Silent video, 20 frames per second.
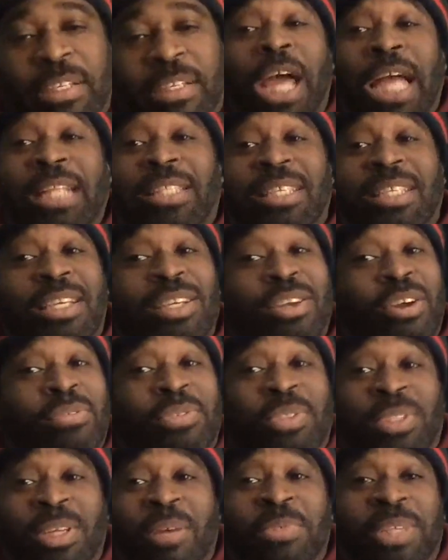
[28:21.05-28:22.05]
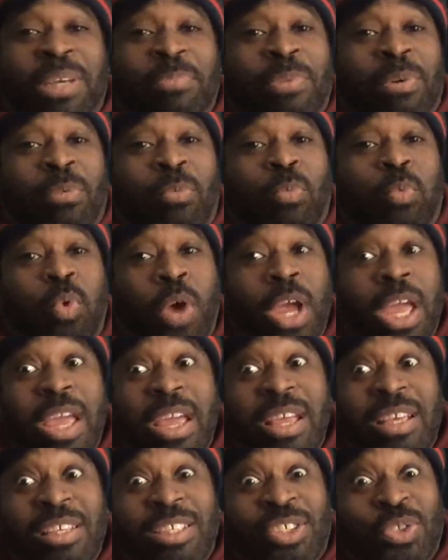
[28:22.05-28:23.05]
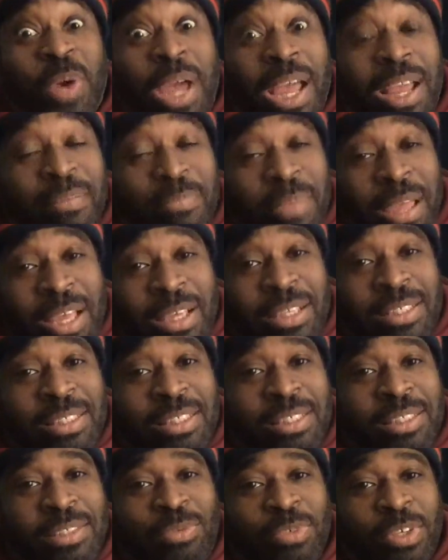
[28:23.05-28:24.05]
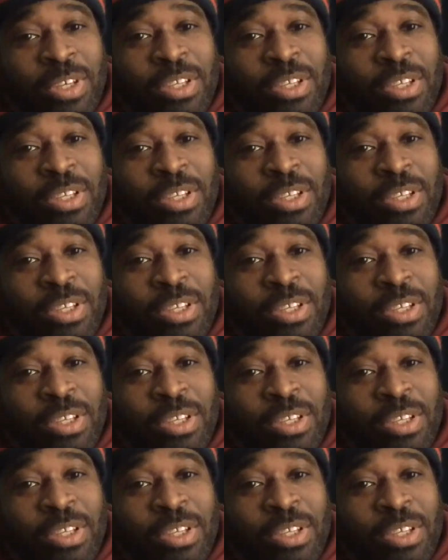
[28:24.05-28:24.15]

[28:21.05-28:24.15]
Not to get off subject, but where's Trackmasters?